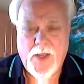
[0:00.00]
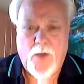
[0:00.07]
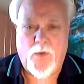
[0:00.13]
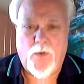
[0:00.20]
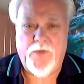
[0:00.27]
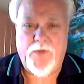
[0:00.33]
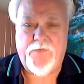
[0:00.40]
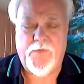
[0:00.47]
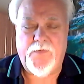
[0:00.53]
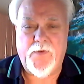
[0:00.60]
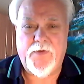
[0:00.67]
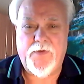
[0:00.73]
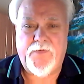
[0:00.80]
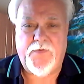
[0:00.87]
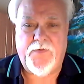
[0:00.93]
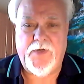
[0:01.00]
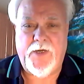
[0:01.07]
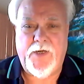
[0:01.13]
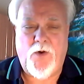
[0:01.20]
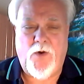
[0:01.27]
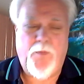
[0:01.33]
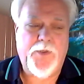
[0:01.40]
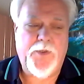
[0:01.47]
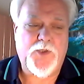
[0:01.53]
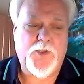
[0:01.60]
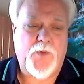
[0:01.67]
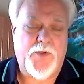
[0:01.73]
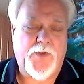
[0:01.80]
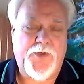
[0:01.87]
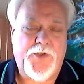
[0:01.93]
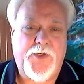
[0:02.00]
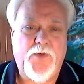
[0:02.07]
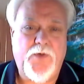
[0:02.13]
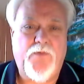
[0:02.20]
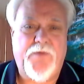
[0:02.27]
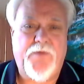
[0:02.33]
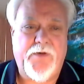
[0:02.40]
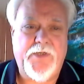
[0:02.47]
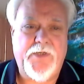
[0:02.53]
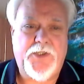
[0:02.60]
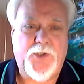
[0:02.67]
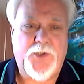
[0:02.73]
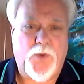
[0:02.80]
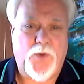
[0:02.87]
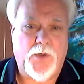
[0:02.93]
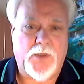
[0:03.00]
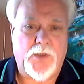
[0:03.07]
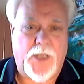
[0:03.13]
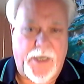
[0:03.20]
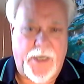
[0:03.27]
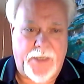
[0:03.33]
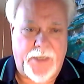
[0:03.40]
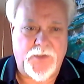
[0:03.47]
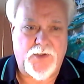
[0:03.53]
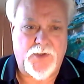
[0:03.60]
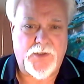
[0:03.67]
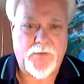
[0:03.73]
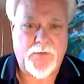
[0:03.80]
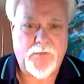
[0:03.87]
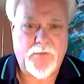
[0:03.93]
Well, the, the it opens with two very short lines.